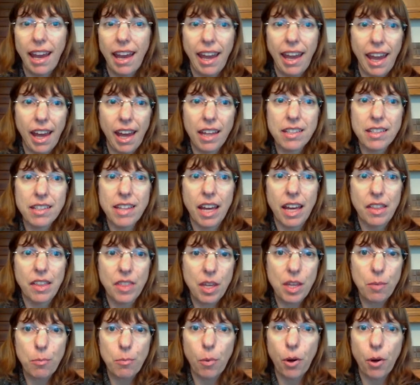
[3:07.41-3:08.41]
And I
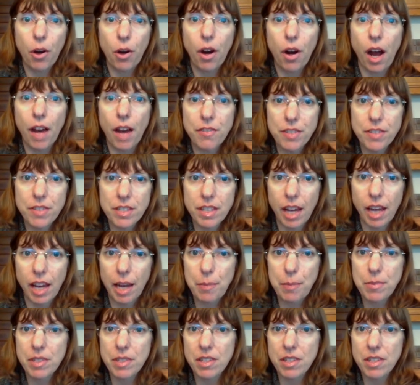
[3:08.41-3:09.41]
think more
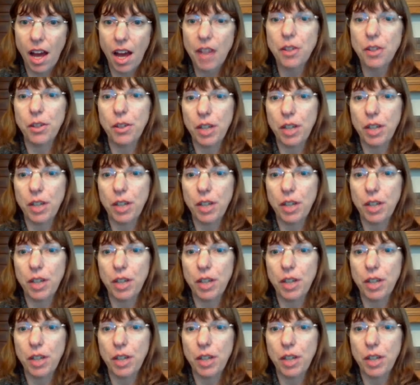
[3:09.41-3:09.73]
oftentimes than not,